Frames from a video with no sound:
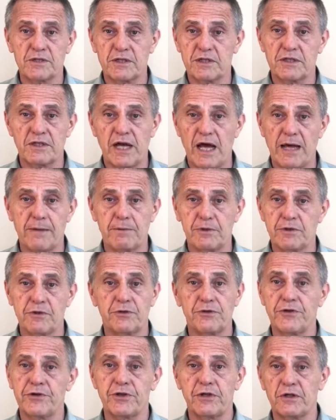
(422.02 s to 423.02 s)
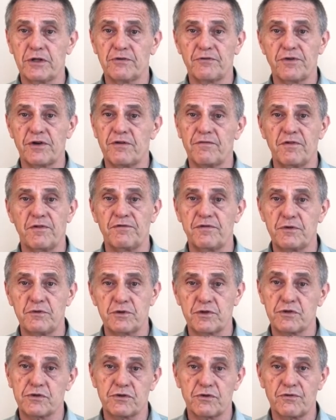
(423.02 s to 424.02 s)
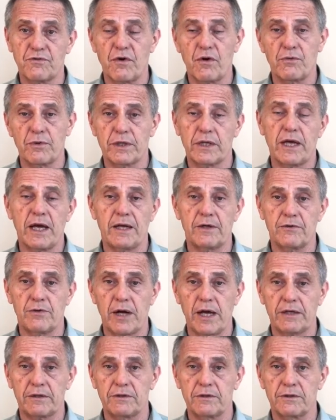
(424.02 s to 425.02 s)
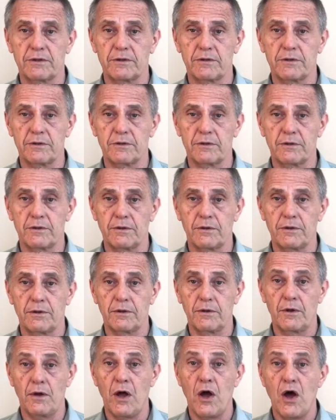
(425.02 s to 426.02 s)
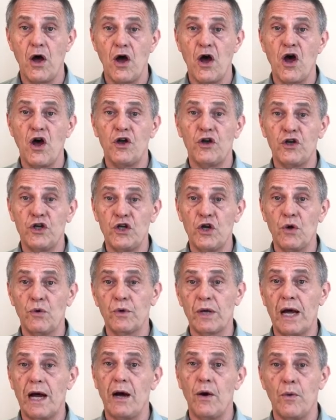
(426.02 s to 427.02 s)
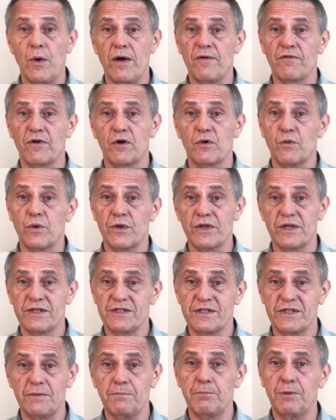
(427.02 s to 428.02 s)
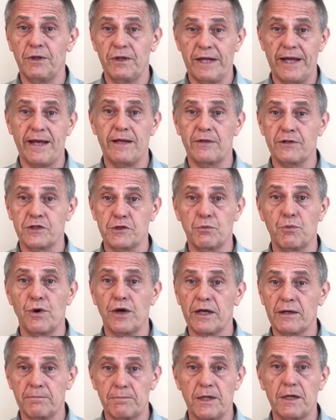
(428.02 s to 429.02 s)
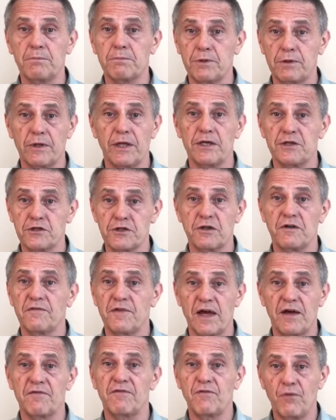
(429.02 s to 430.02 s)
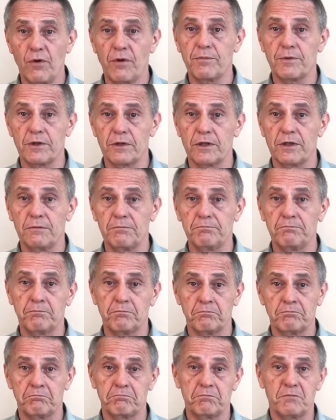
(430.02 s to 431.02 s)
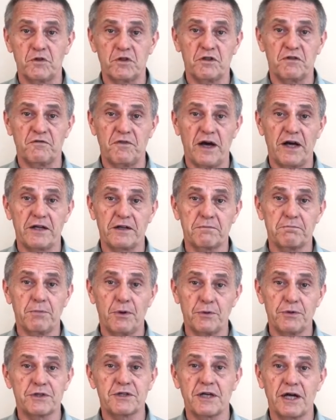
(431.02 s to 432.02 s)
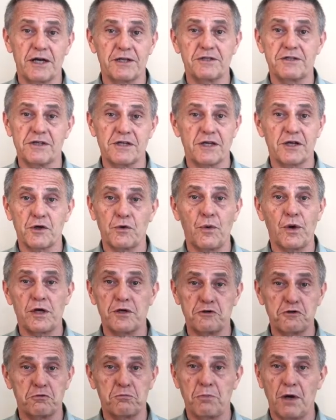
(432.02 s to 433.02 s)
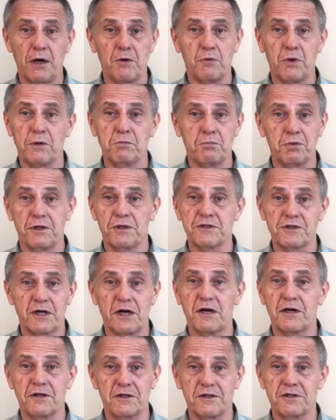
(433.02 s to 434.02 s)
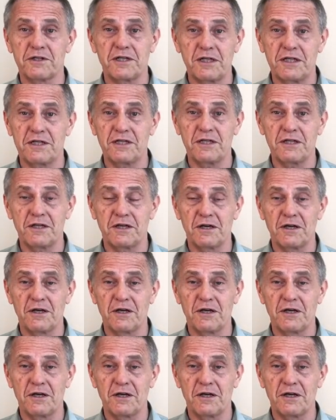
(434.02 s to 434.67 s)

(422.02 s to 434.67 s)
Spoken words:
the time until the delivery of the futures or forward contract. Note, however, with a simple algebraic manipulation of that formula, dividing both sides of the equation by 1 plus R to the T,